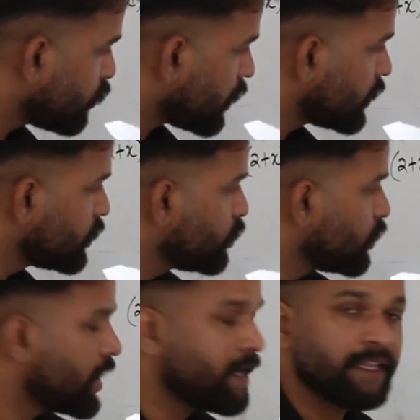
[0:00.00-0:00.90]
1
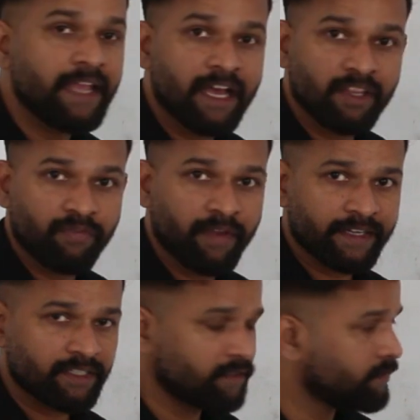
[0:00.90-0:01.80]
to get the other
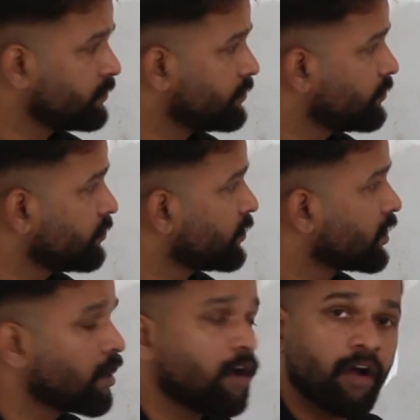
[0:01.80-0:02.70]
factor
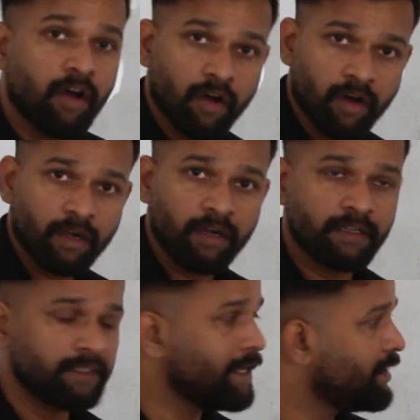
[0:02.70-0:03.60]
or
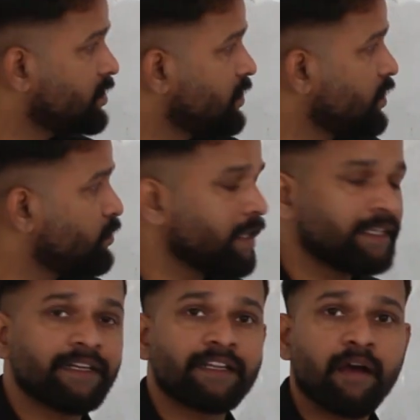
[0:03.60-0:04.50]
there is this
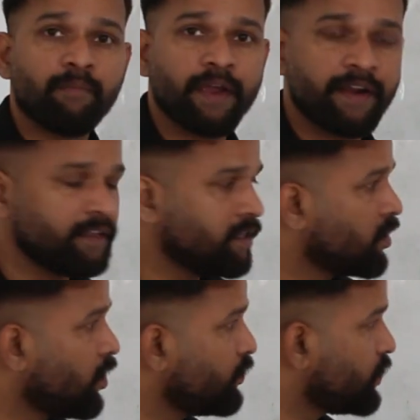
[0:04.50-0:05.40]
method comparing the
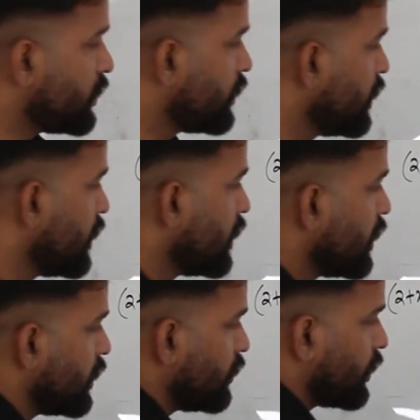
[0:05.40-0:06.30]
coefficient
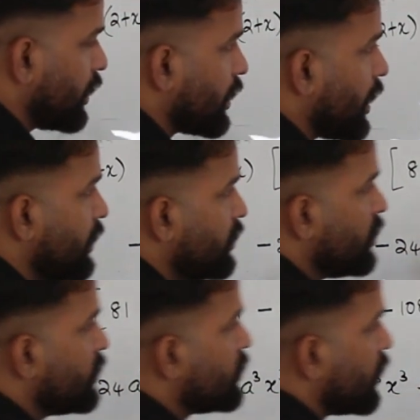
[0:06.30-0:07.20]
you can write
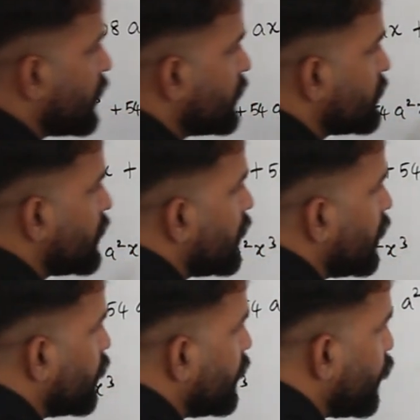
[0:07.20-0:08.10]
this as your